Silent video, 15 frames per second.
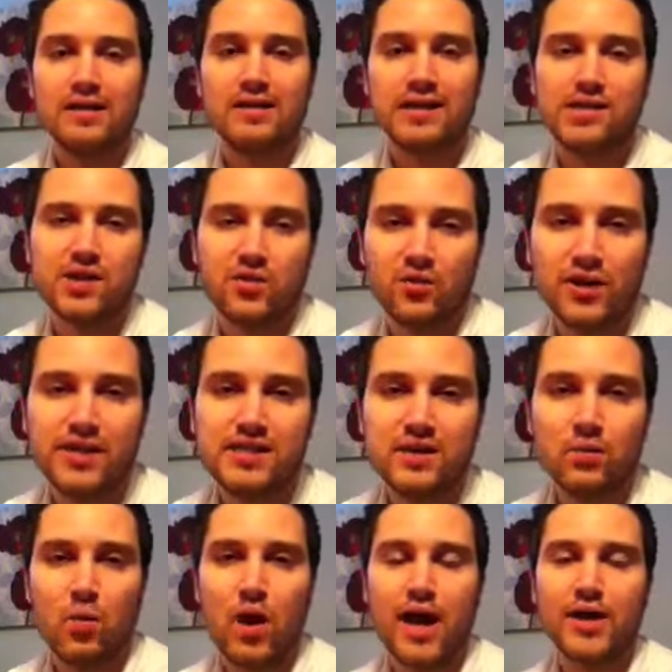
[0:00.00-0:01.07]
There's a
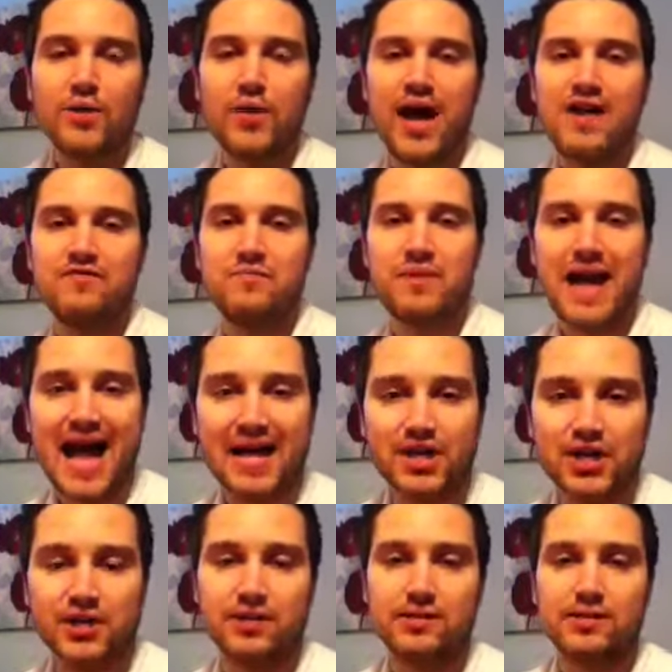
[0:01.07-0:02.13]
reason why you have
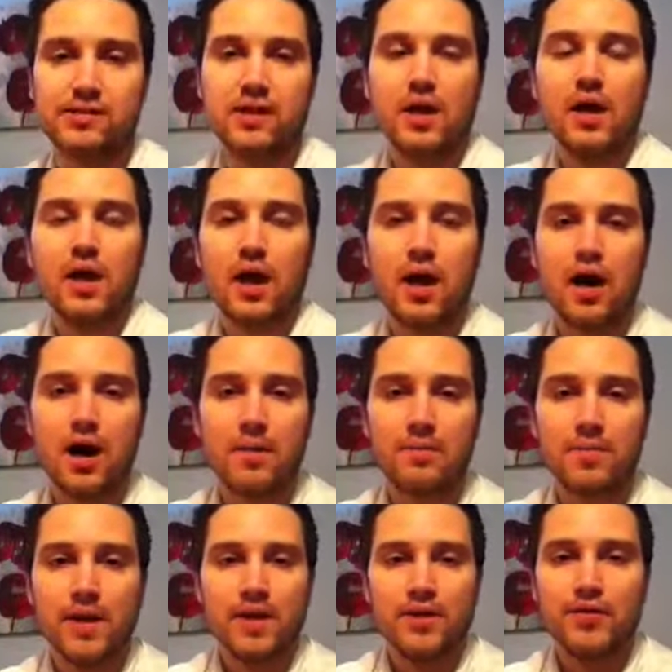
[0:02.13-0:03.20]
passions
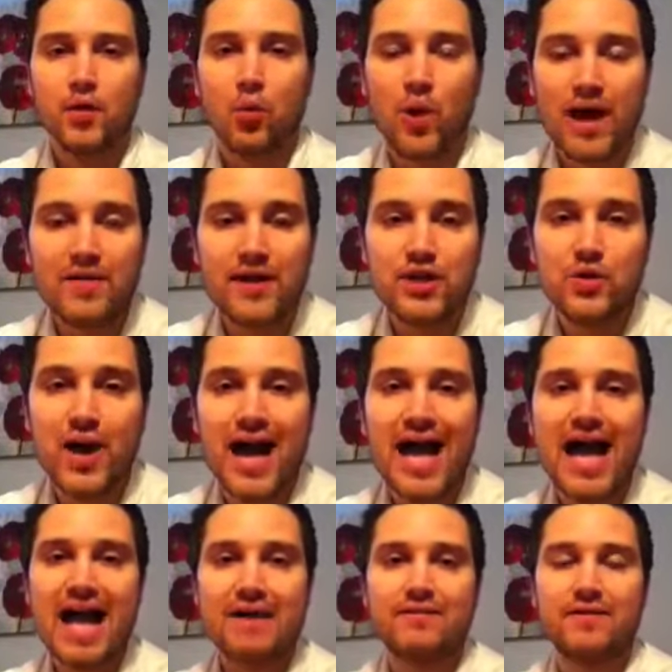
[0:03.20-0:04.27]
the way that you
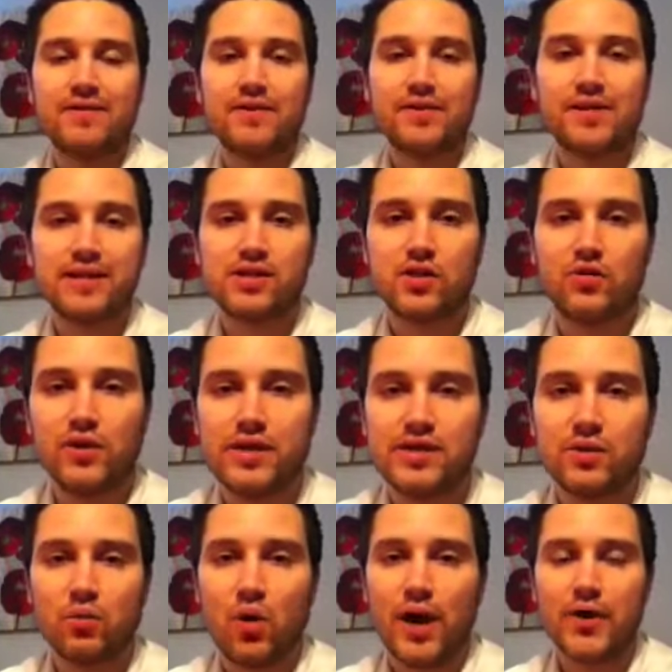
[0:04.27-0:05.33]
have. And there's a
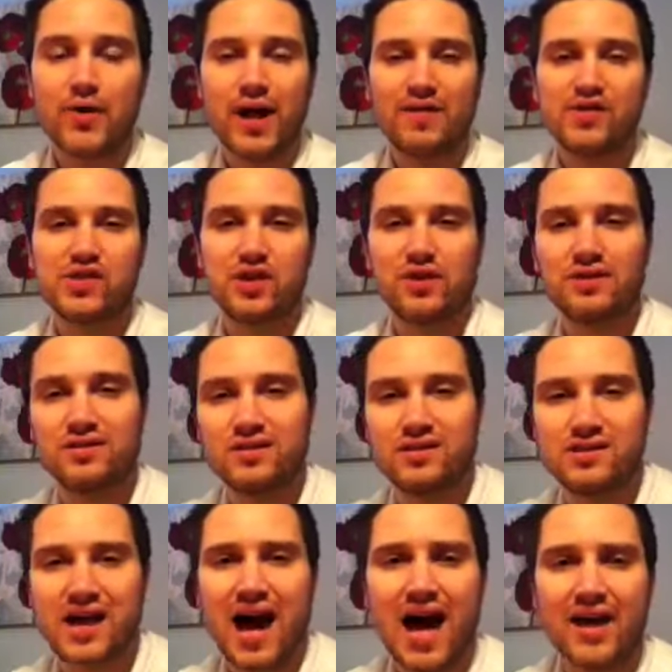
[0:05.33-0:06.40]
reason why you have certain
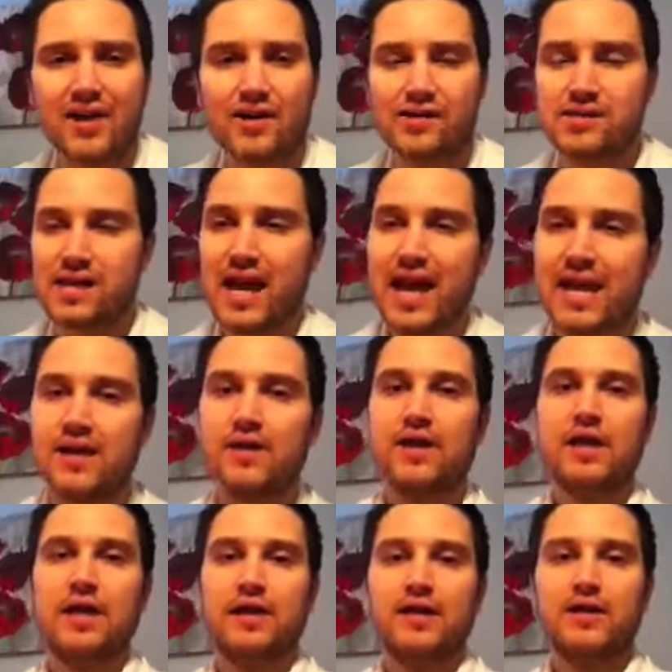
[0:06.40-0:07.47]
desires. And,
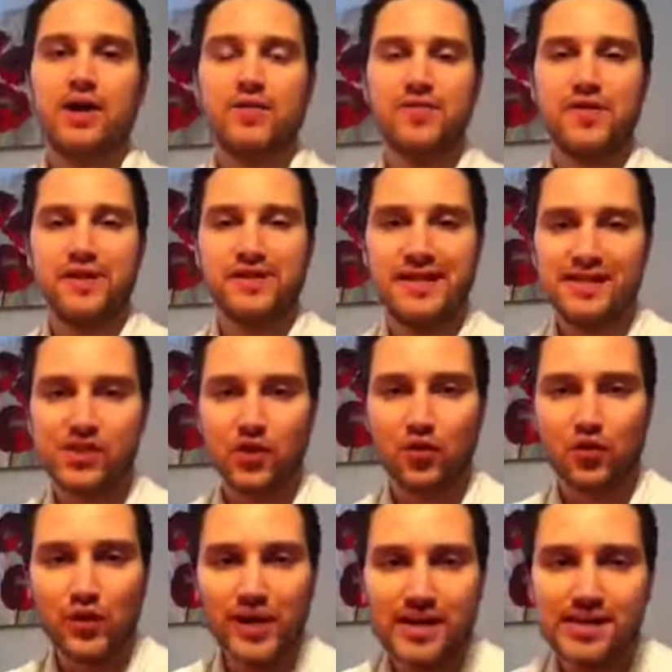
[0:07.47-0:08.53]
you know, there's a
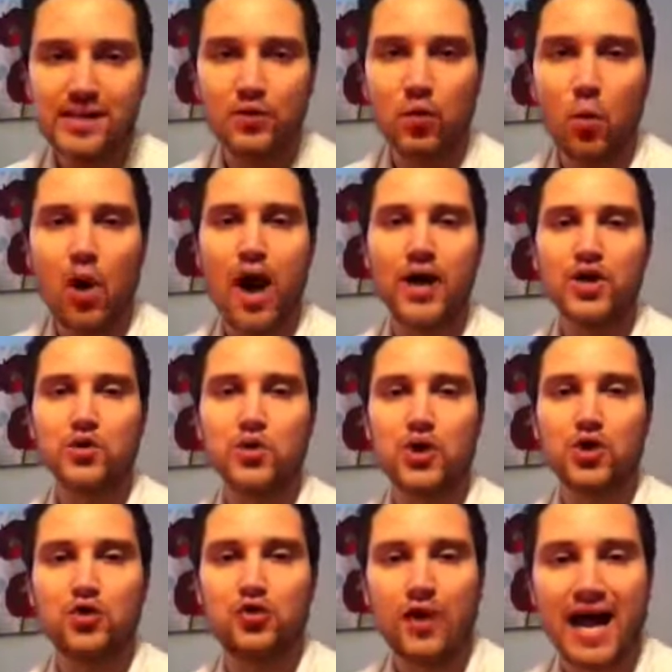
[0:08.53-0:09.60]
reason why you were
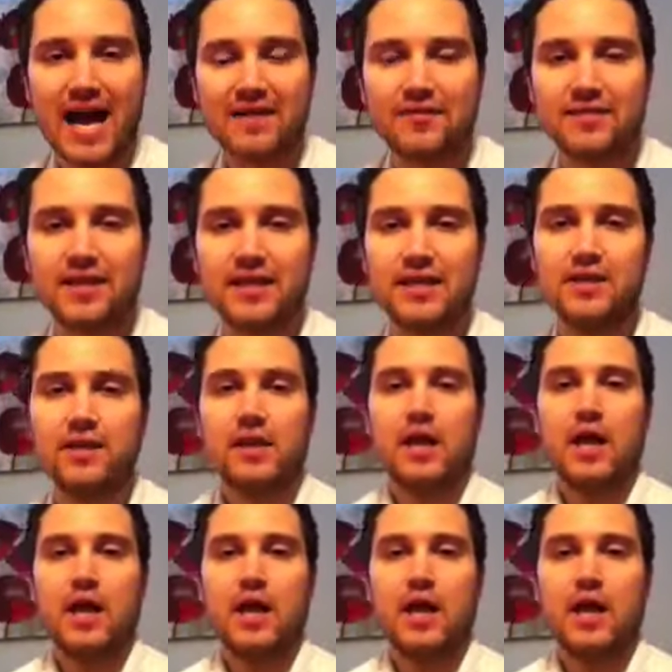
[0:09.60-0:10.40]
crafted